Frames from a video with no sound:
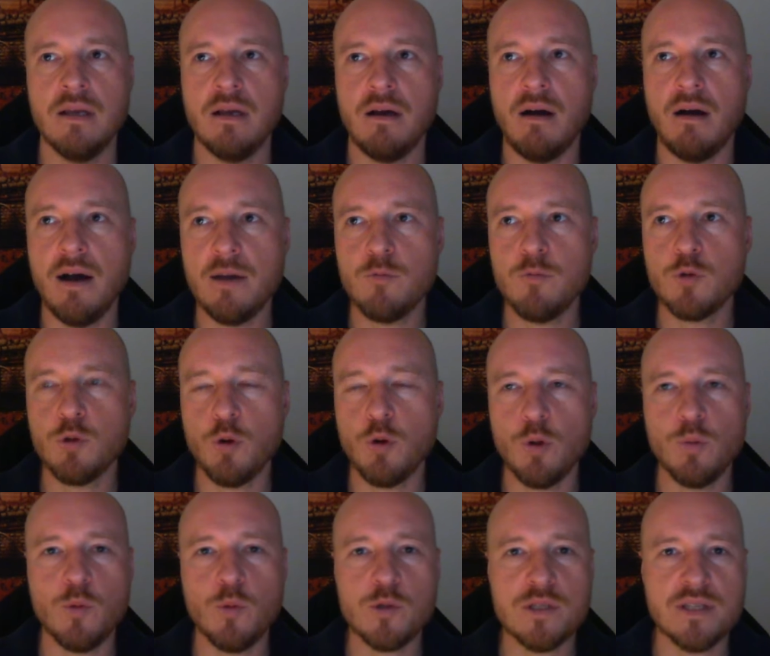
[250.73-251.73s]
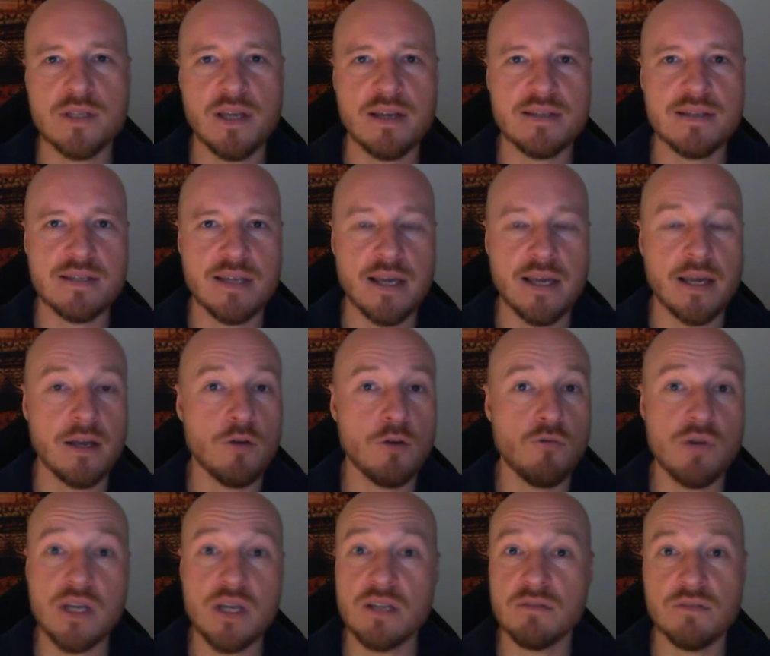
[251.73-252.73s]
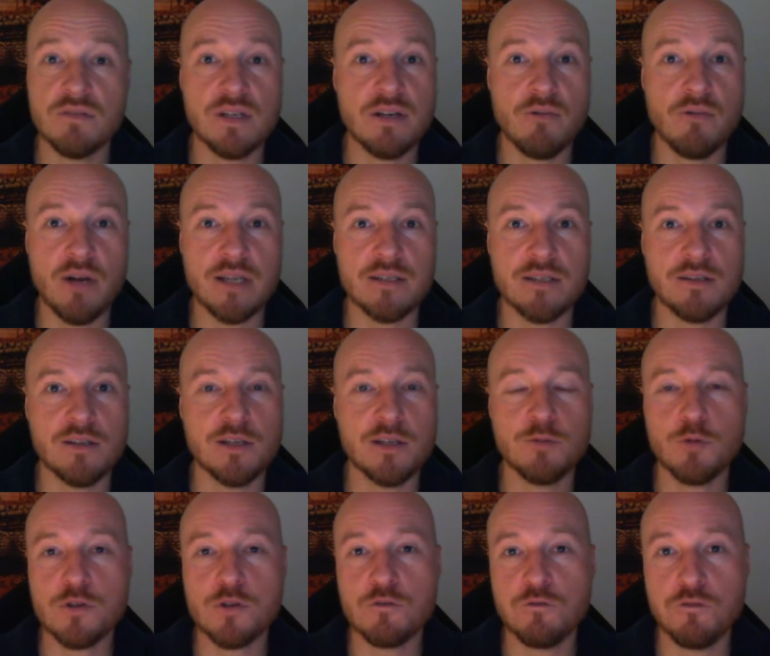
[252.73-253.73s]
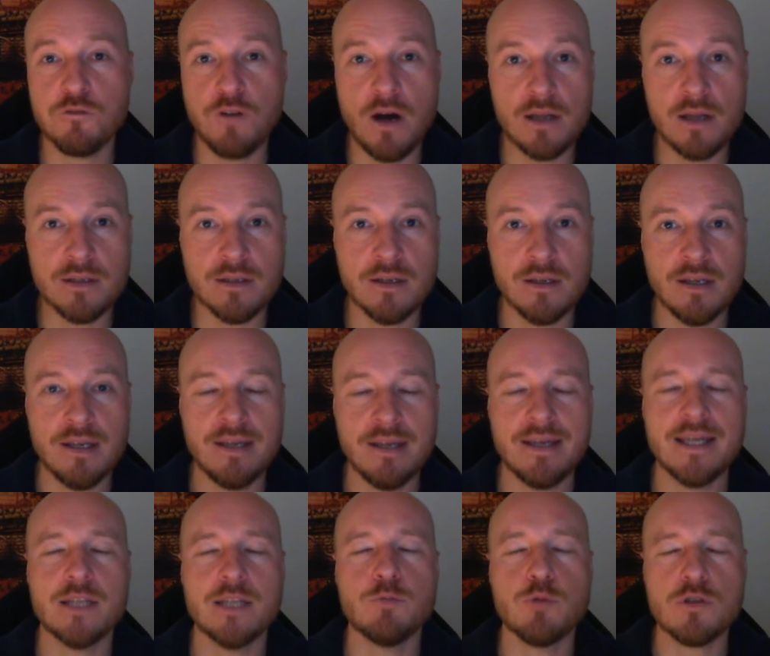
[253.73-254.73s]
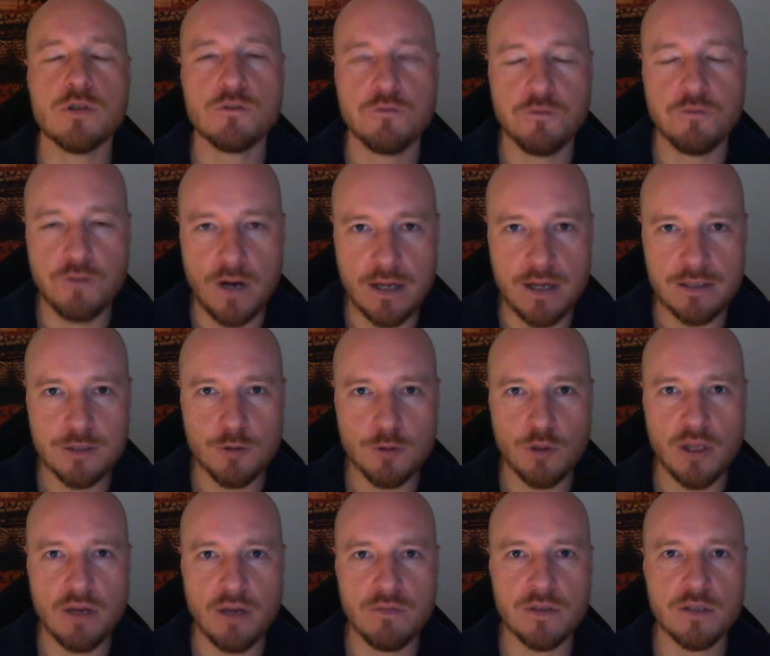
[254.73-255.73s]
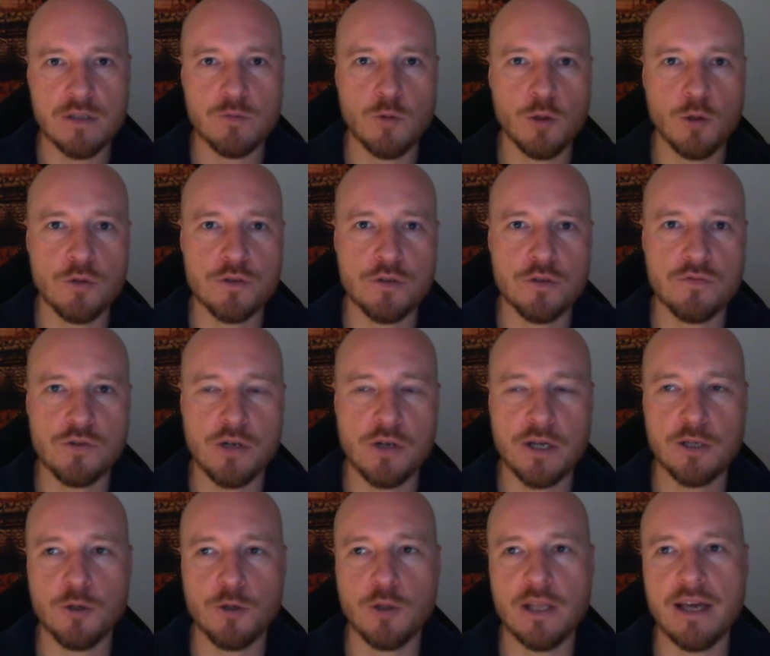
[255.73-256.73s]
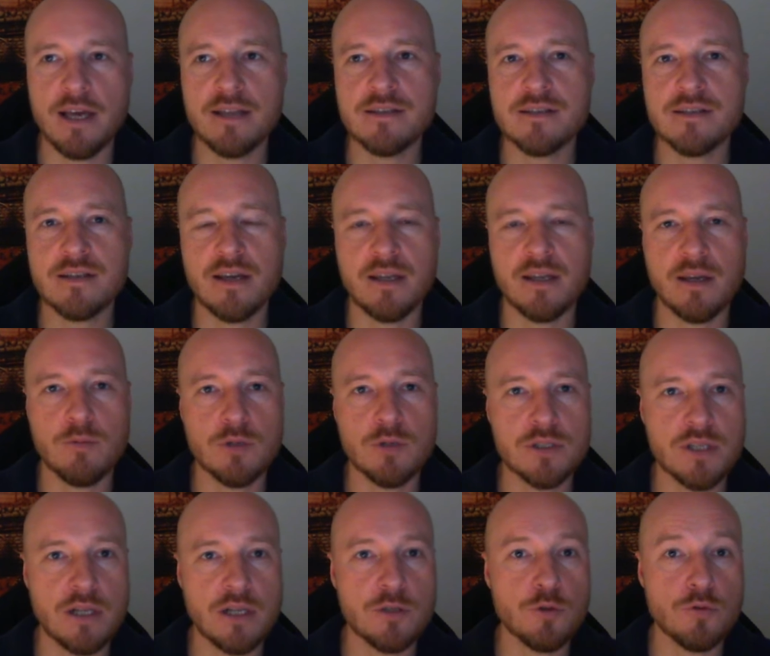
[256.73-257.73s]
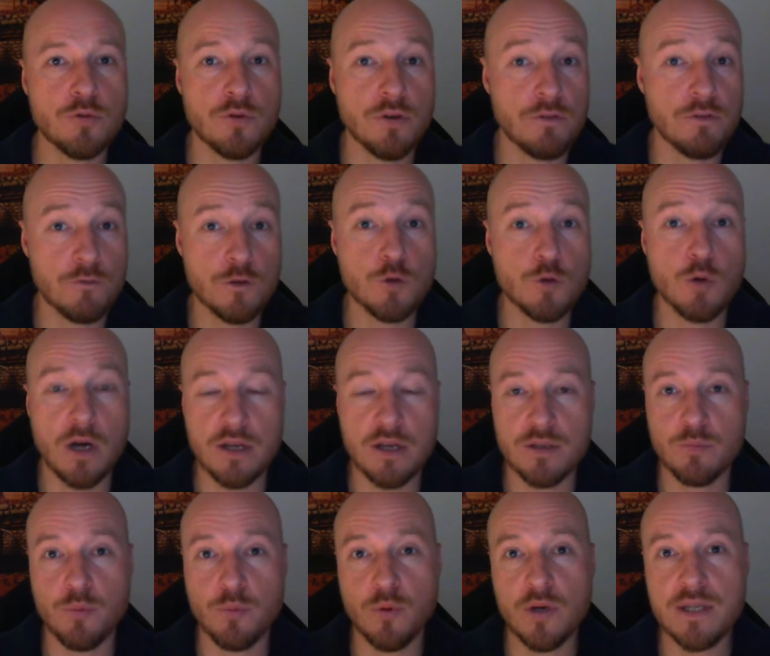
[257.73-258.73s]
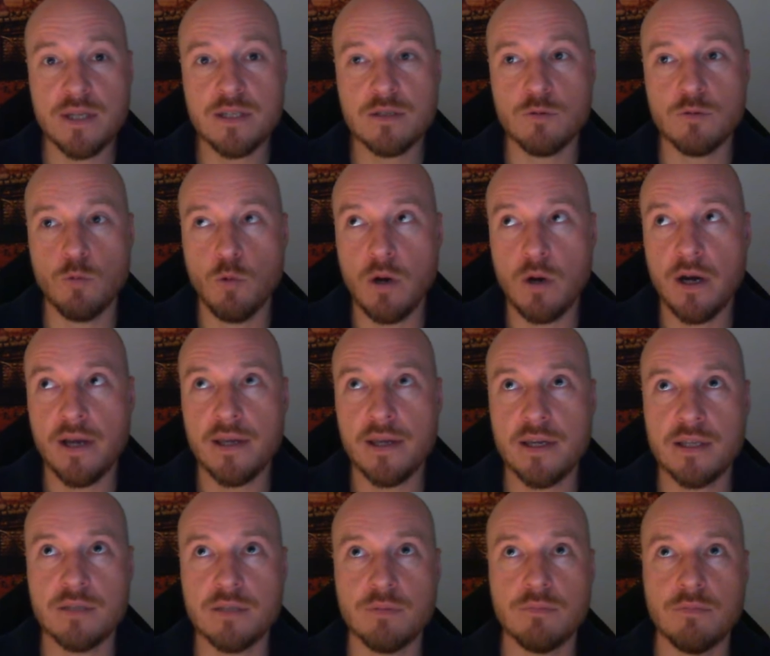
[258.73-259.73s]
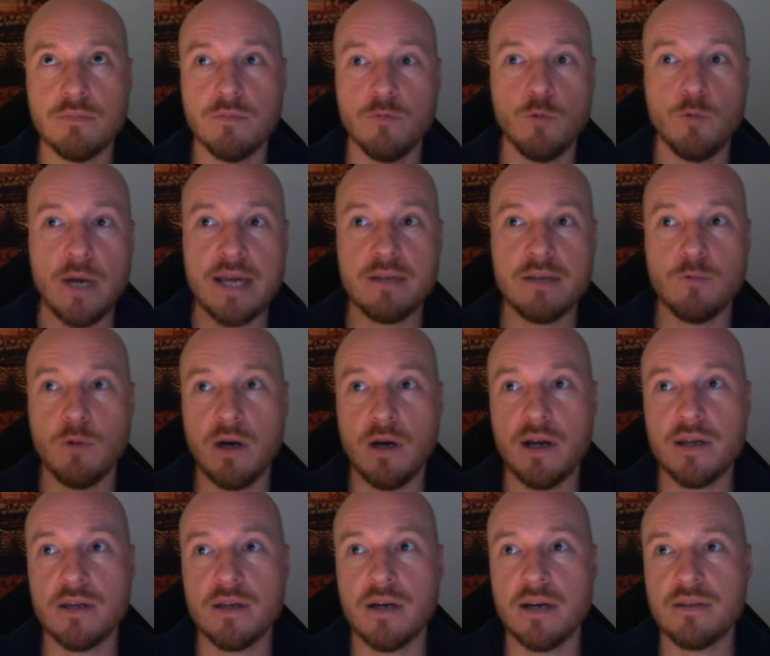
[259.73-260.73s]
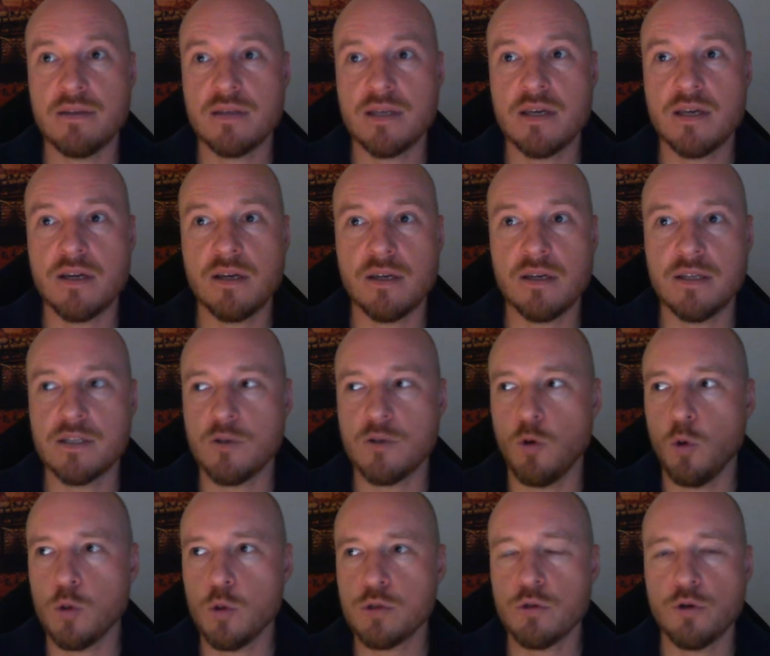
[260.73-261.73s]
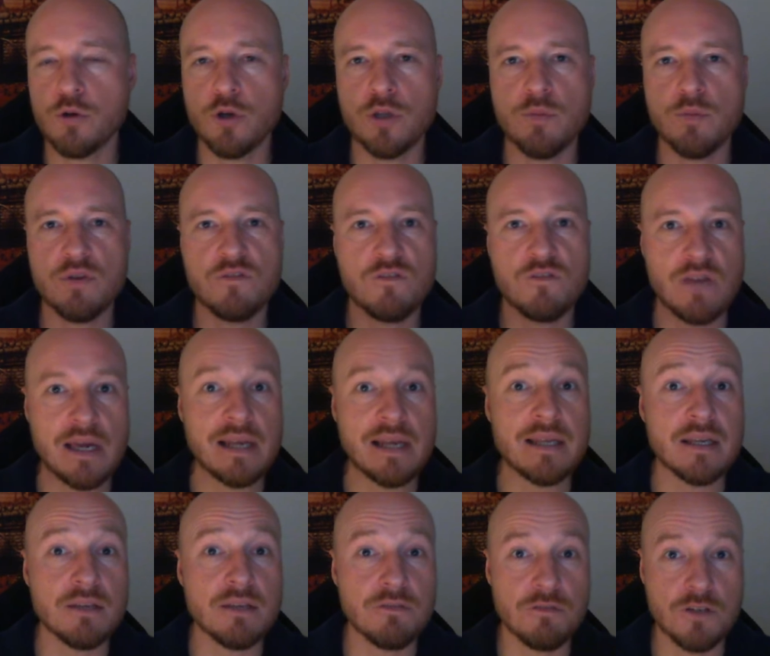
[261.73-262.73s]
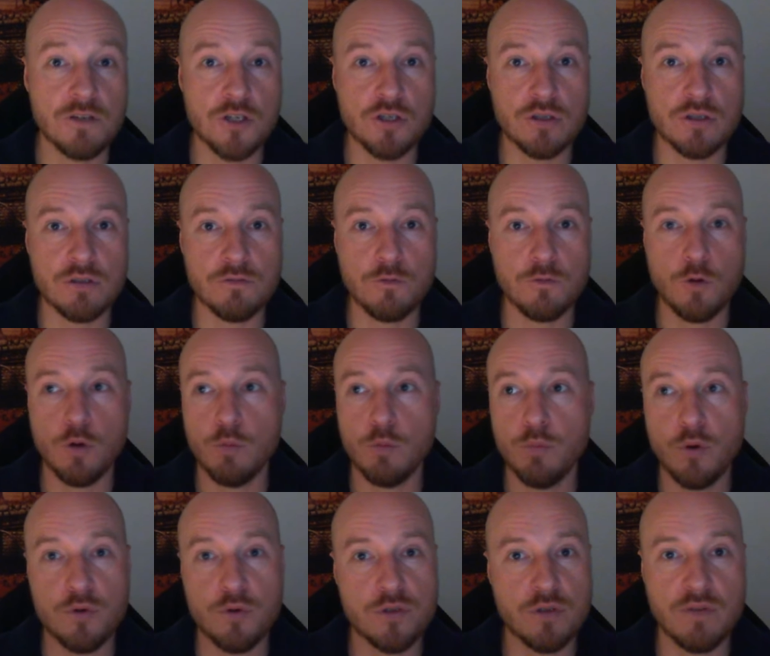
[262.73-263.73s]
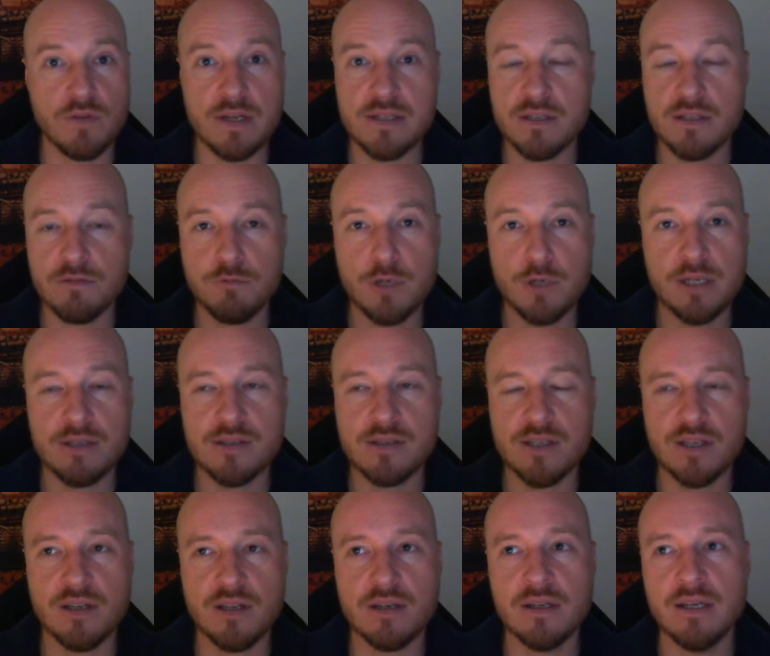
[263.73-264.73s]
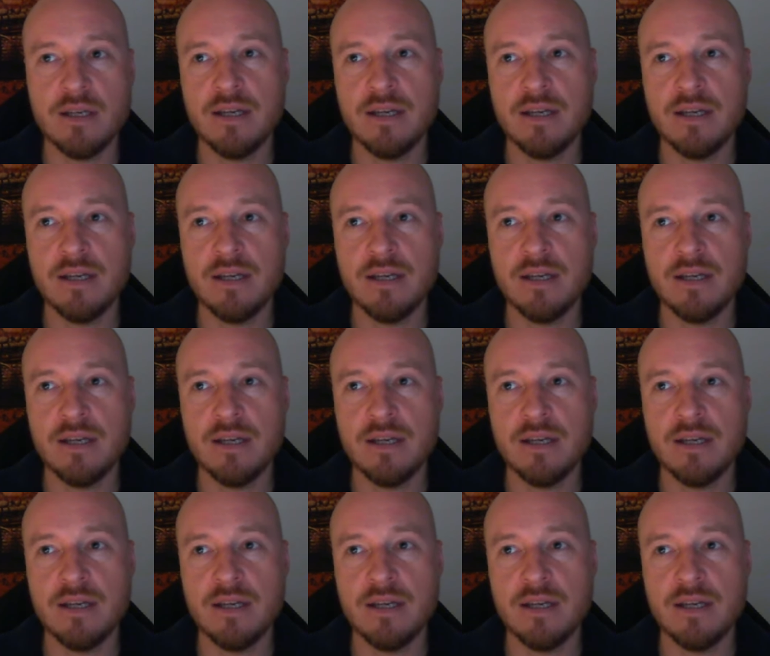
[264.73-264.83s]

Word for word: I would almost dare say reinvigorated. It was fun. It was fun to level in Warlords of Draenor lands. And I will tell you a few other points why I think it's also going to be fairly efficient for both of us if we consider